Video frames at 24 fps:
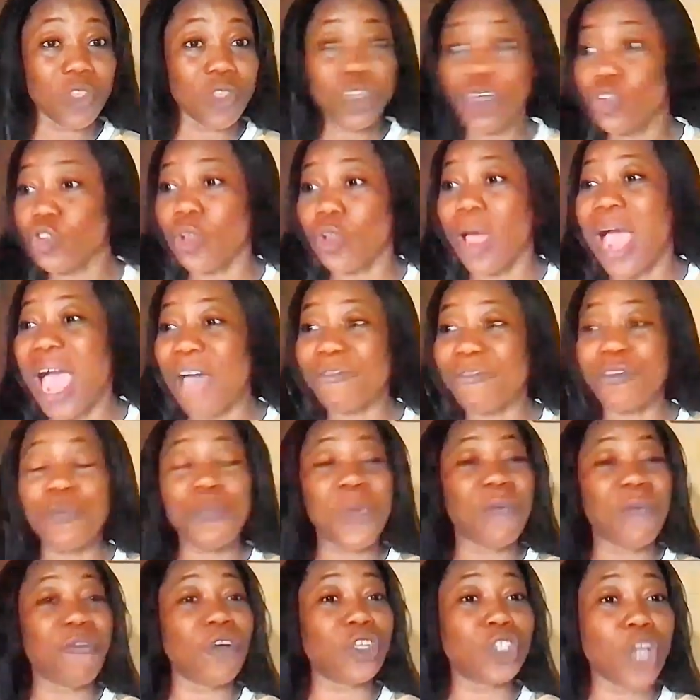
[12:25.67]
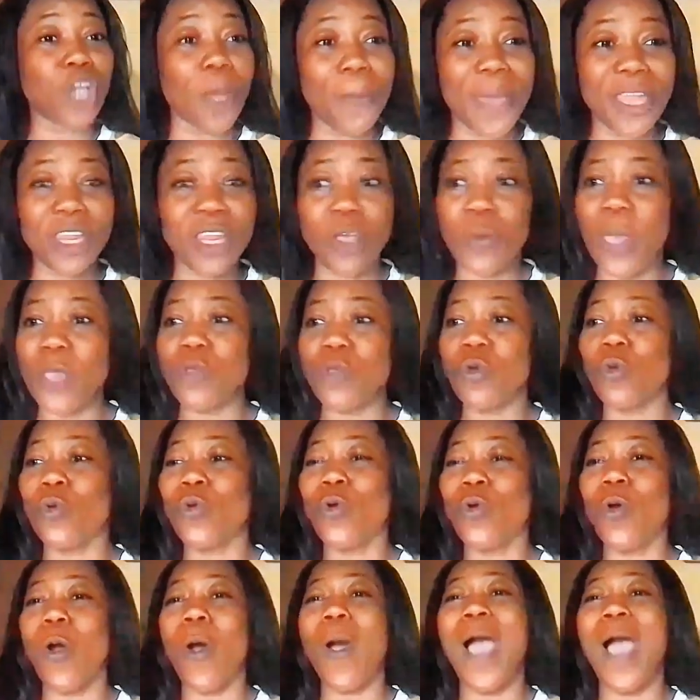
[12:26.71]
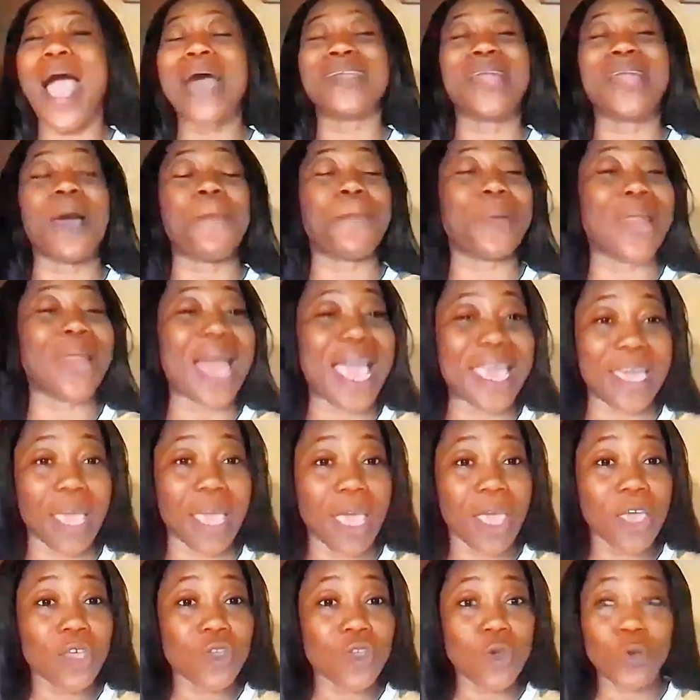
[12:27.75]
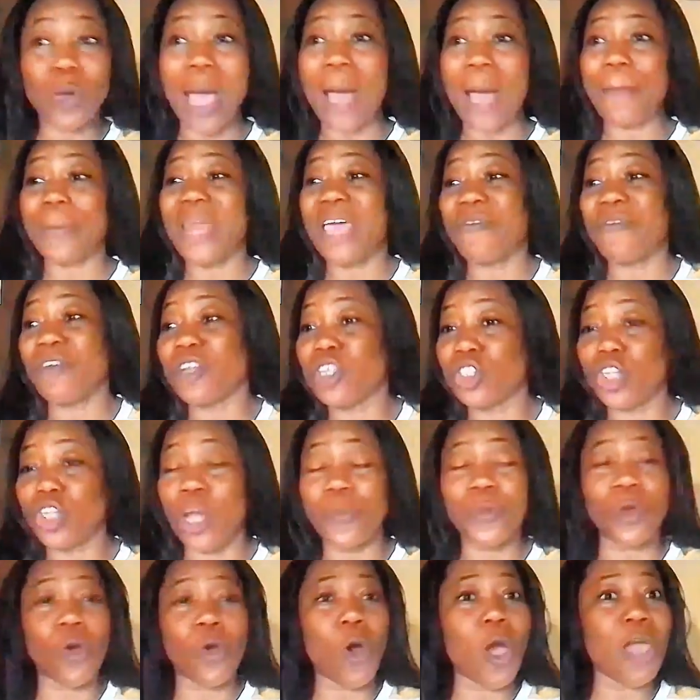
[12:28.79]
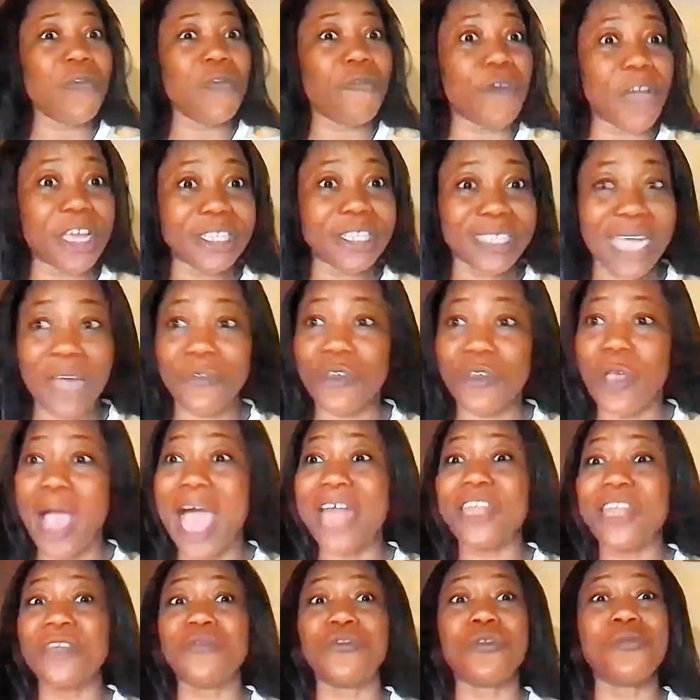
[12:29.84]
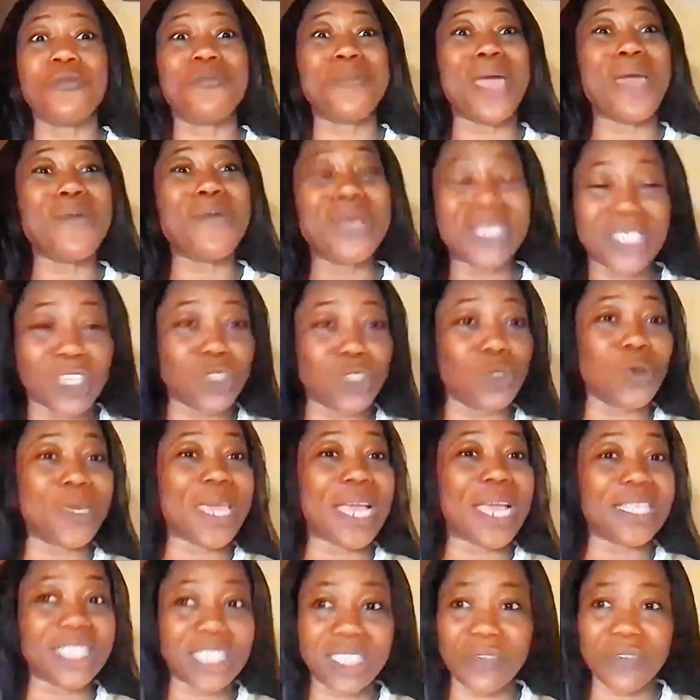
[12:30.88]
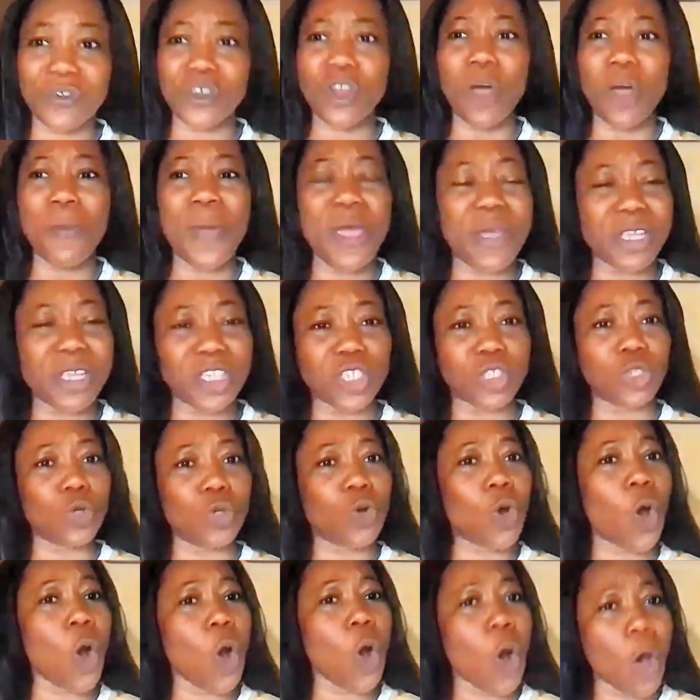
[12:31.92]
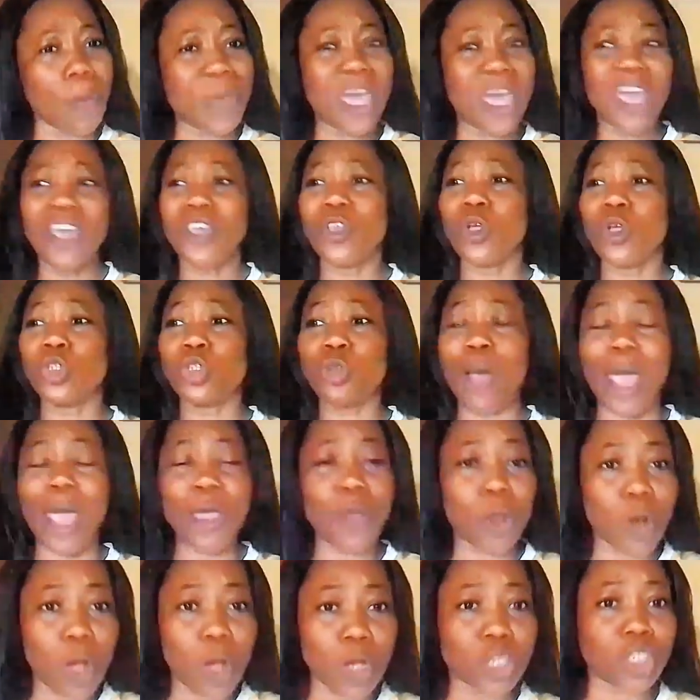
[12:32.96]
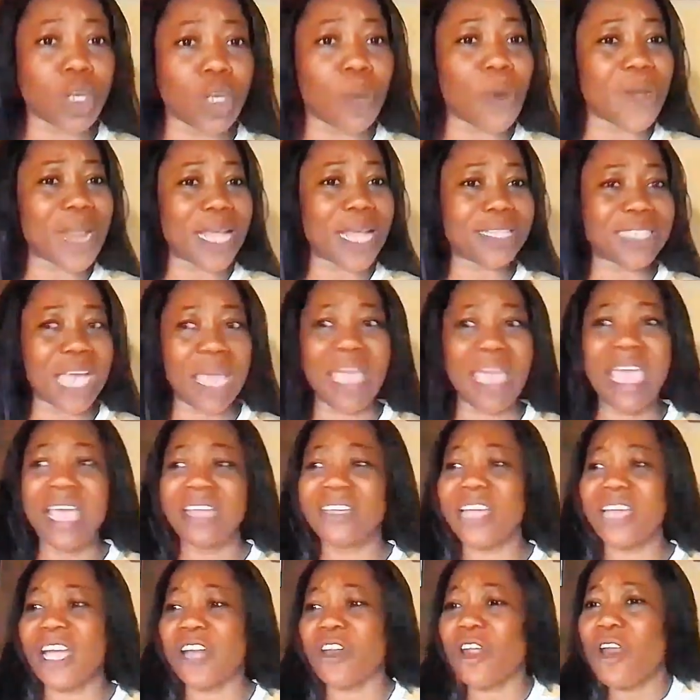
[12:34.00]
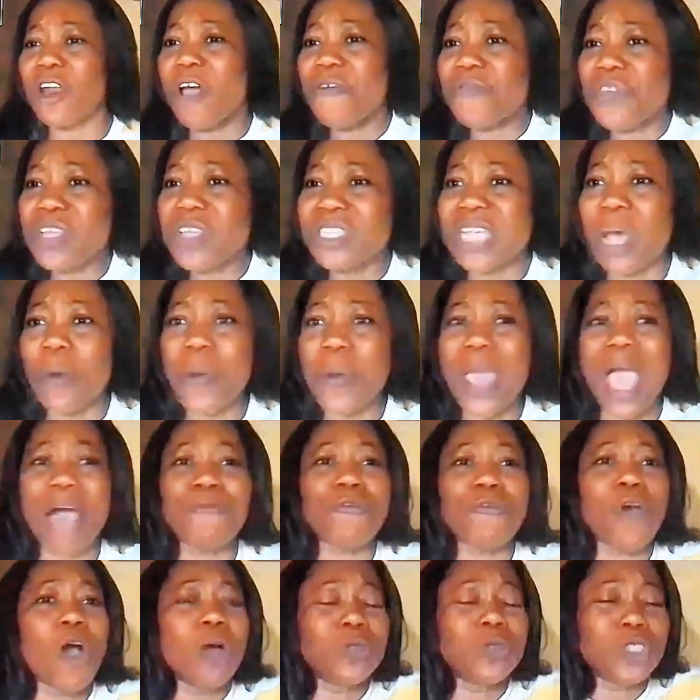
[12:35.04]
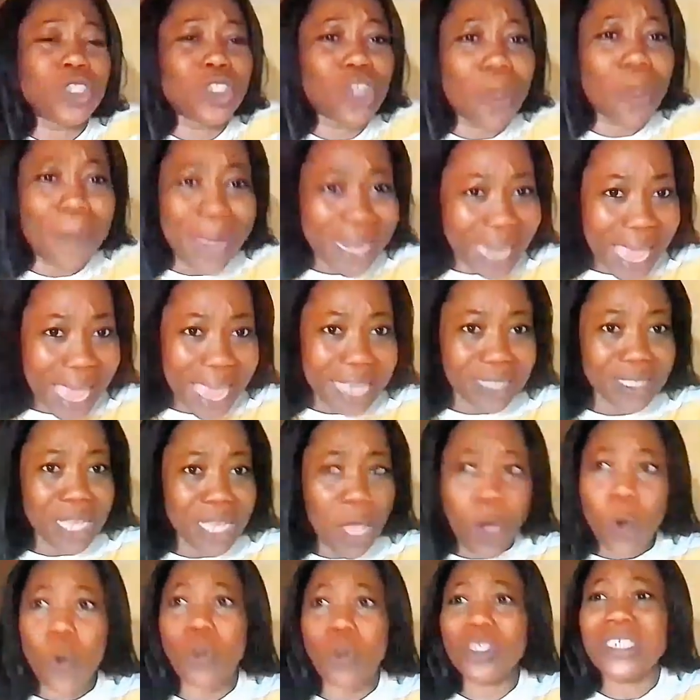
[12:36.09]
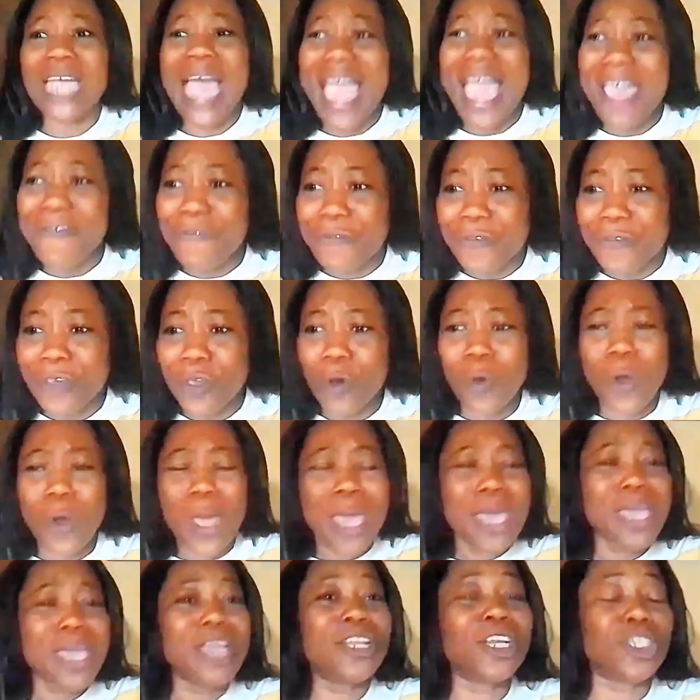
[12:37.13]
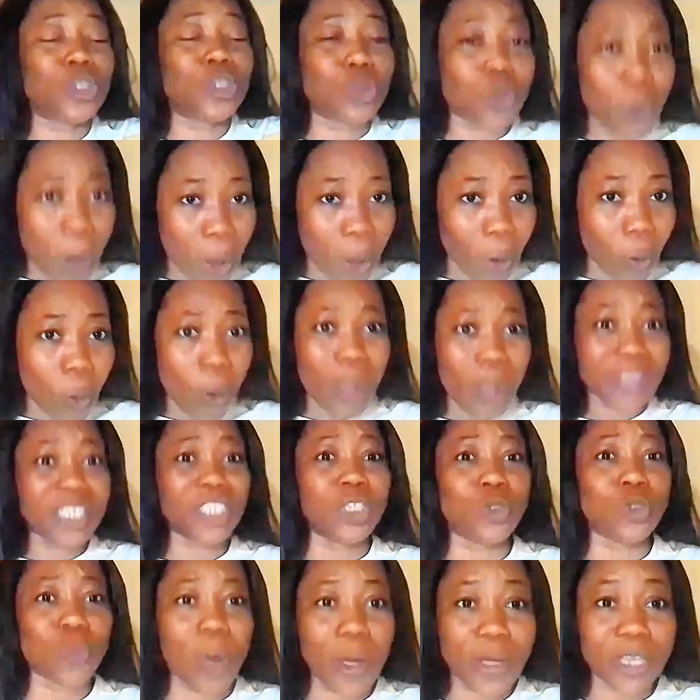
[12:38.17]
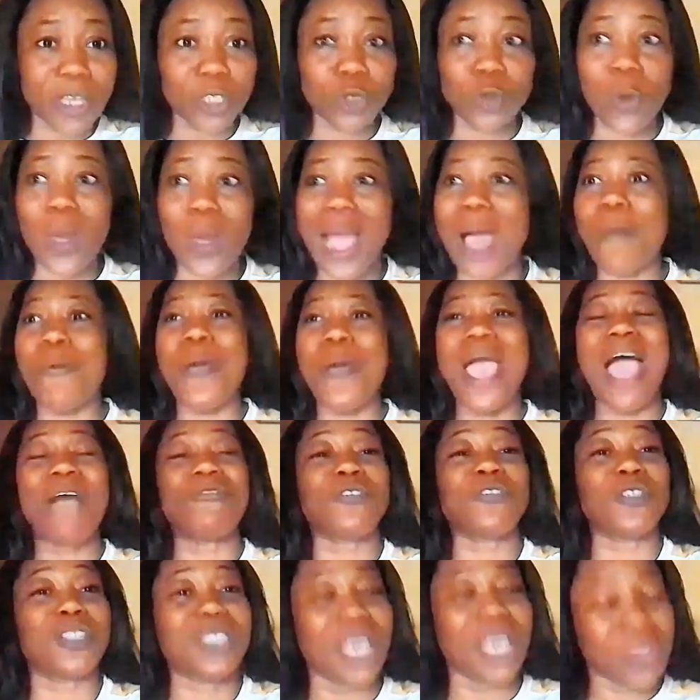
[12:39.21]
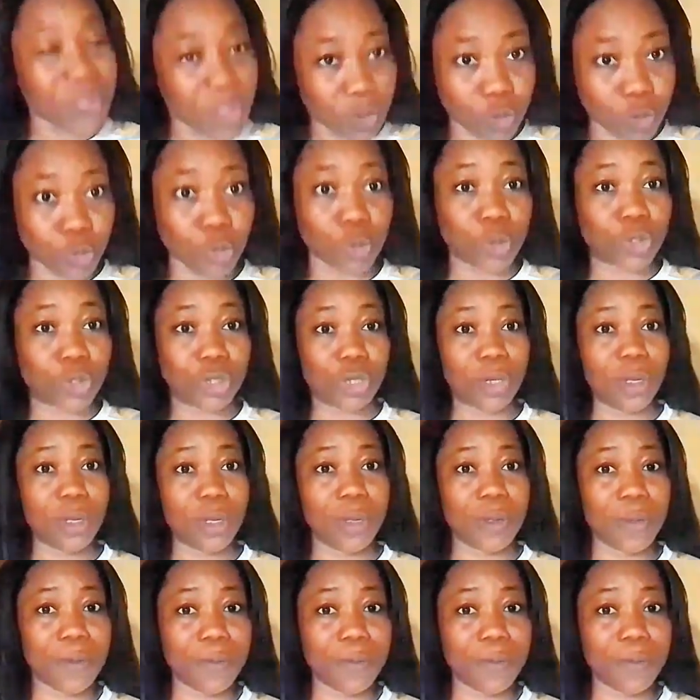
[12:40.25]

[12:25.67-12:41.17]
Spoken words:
You don't have to pay for a job anywhere. You go and apply. You apply for the job, you go in for interview, and if you merit it, you get it. If you don't merit it, you go home. You try your luck some other time. There are a lot of things that we have come to normalize, which I feel it is wrong. What is wrong, and we have to say the truth.